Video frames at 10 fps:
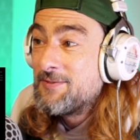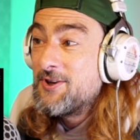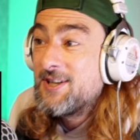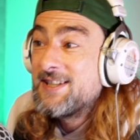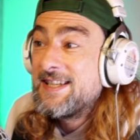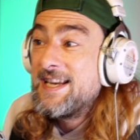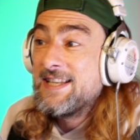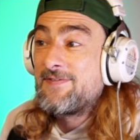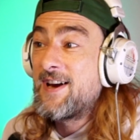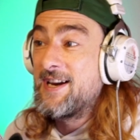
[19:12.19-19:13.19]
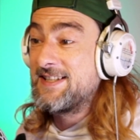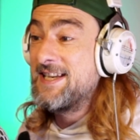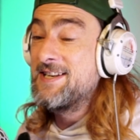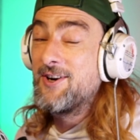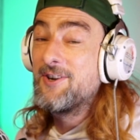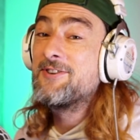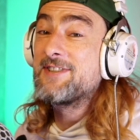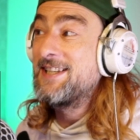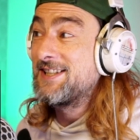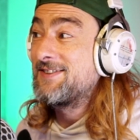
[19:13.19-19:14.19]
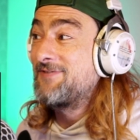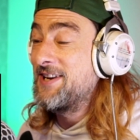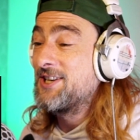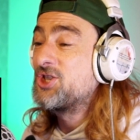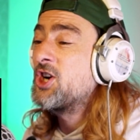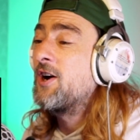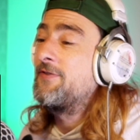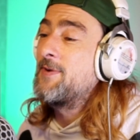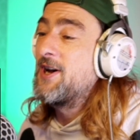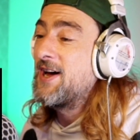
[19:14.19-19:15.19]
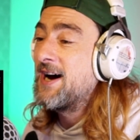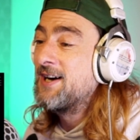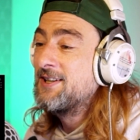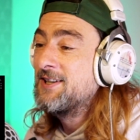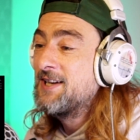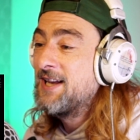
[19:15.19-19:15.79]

But you can see in his face. He knows. He's feeling chuffed by that.